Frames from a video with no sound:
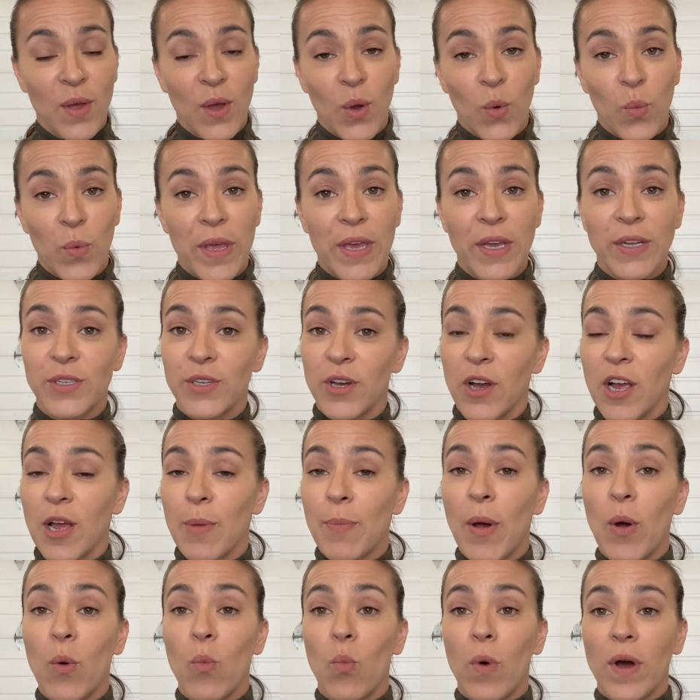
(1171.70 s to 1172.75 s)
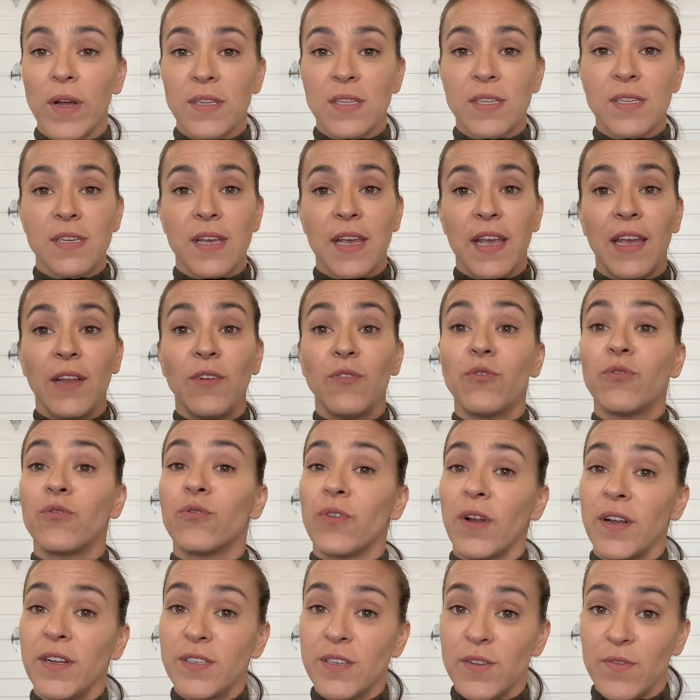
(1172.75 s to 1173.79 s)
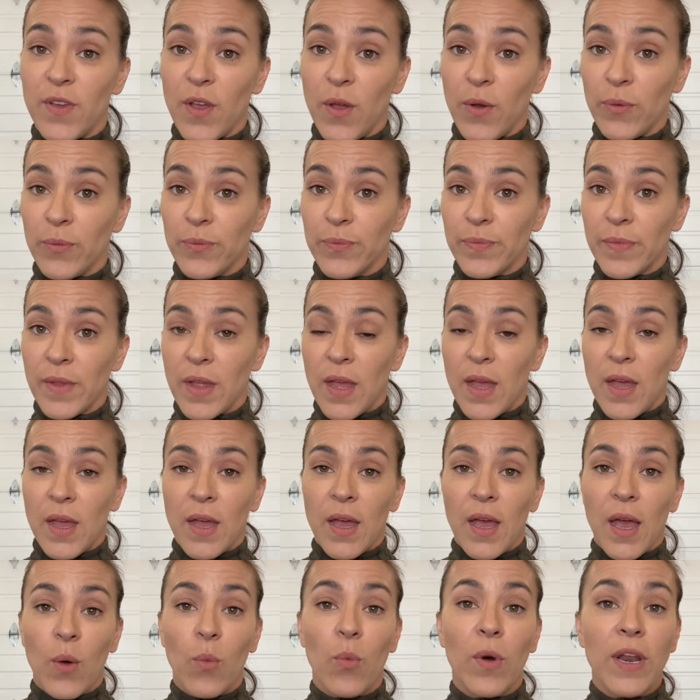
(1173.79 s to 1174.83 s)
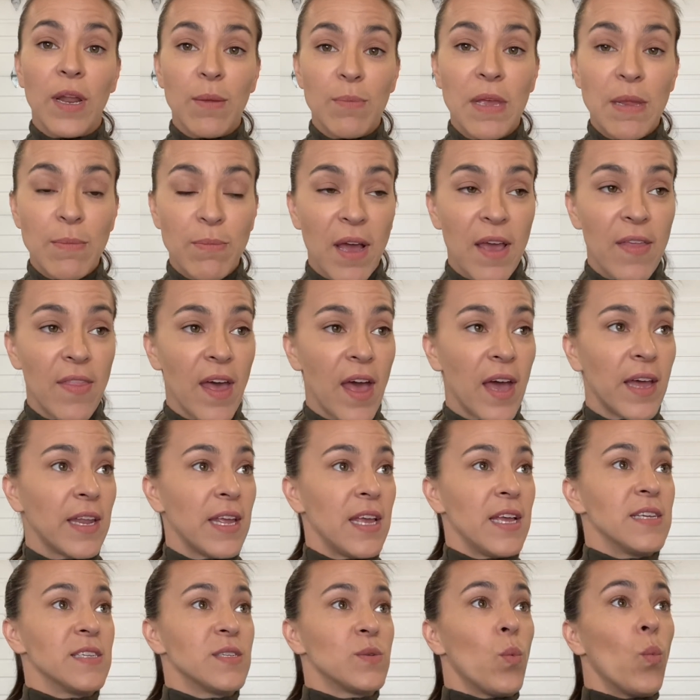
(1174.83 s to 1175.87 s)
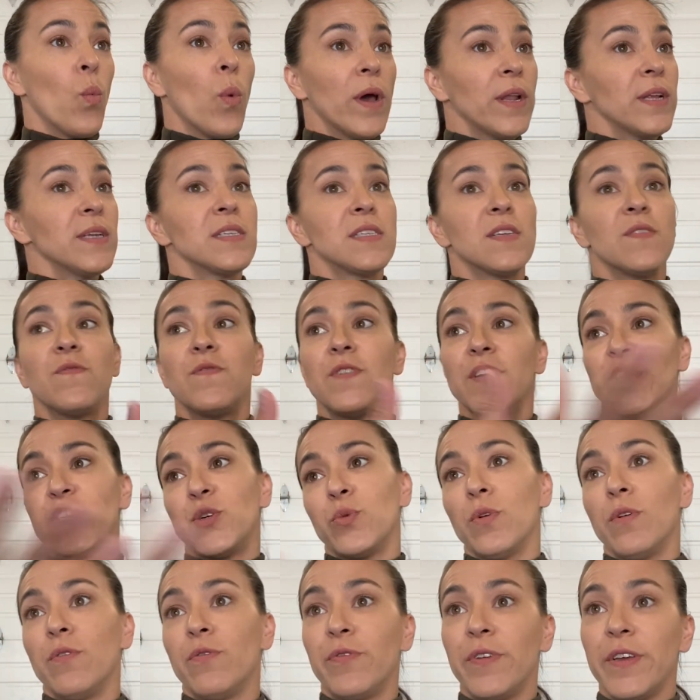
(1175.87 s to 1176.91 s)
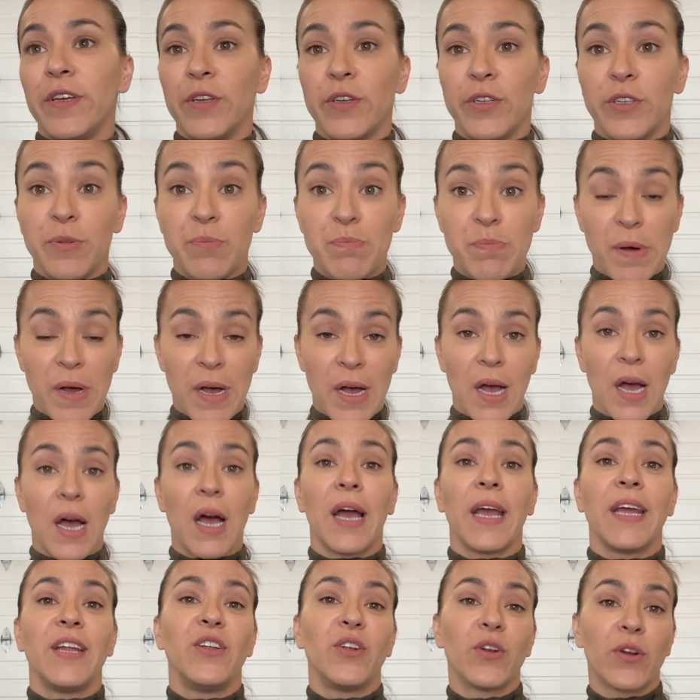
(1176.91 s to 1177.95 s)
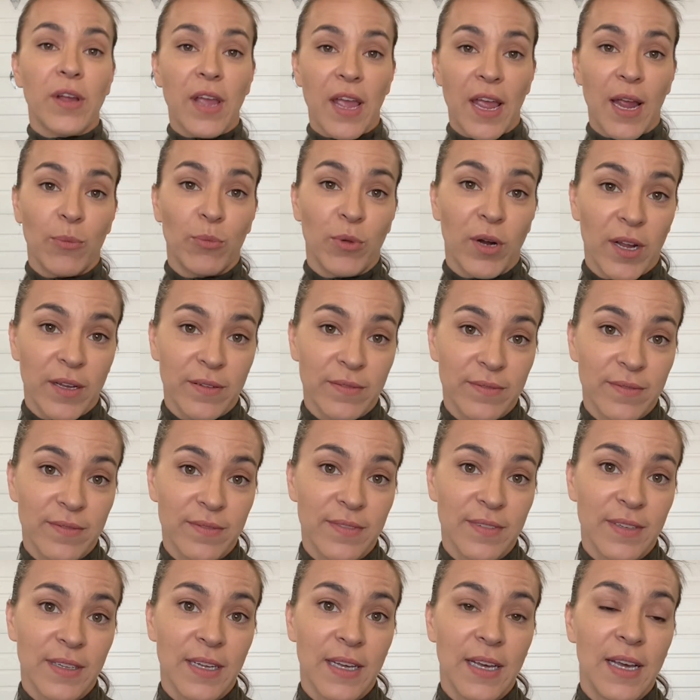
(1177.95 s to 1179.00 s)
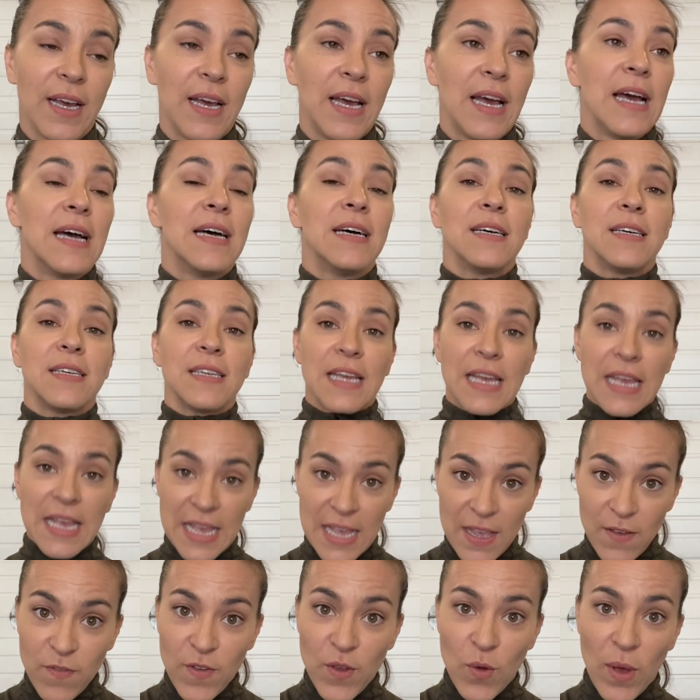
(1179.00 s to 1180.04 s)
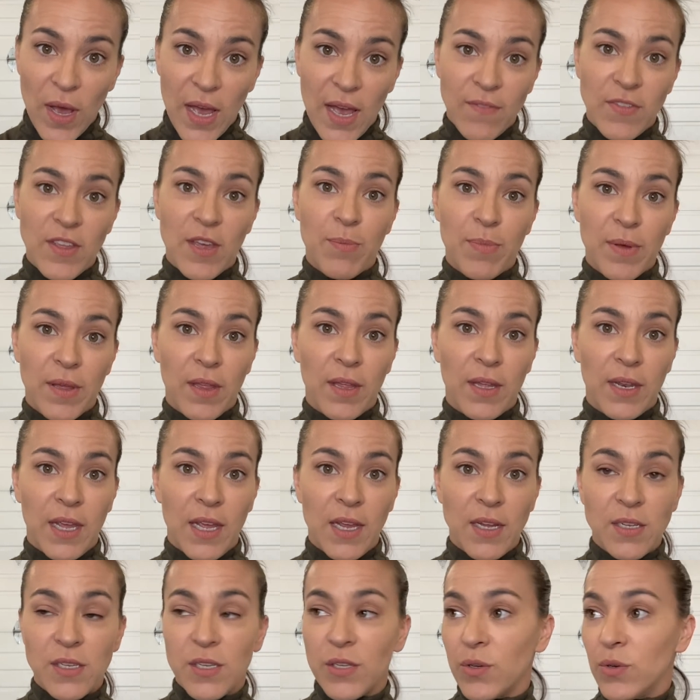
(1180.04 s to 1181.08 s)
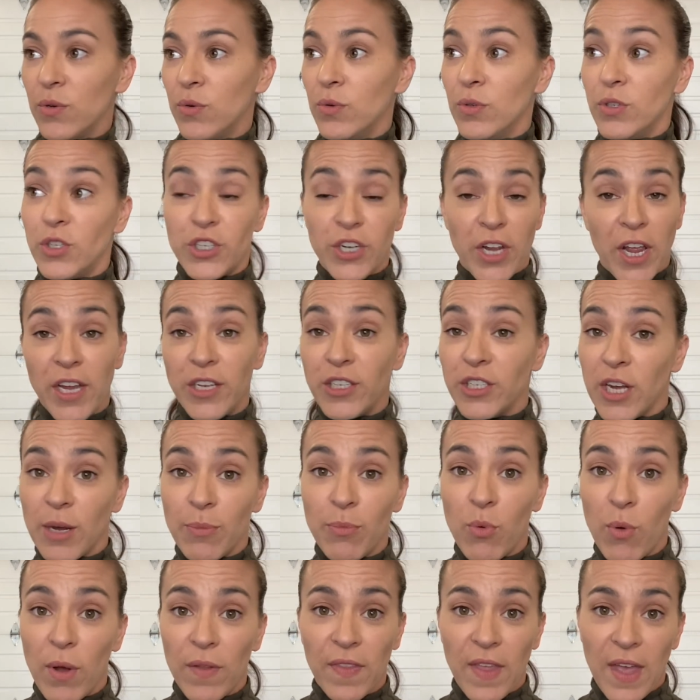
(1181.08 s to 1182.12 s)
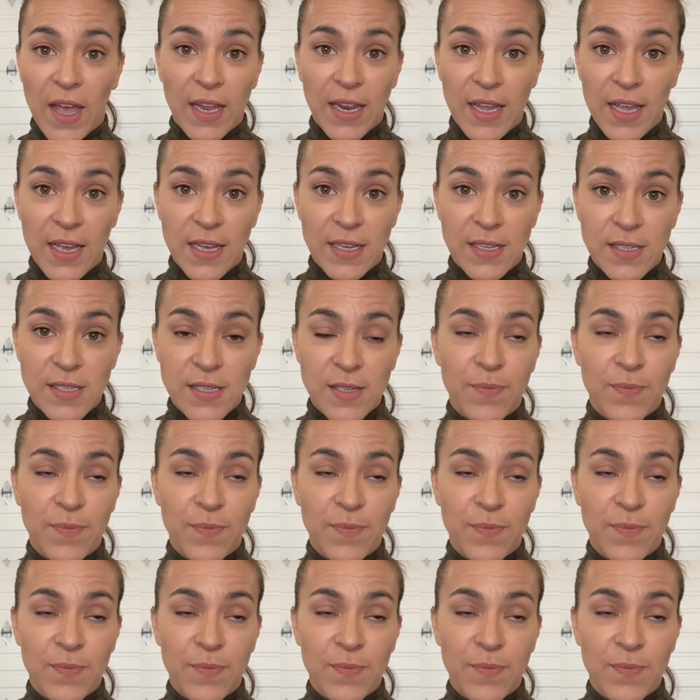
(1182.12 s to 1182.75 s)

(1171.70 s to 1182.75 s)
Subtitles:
we can talk about what's in front of you. And what I mean by that is, what is the visual field behind your camera? If you have the ability to change up what that is,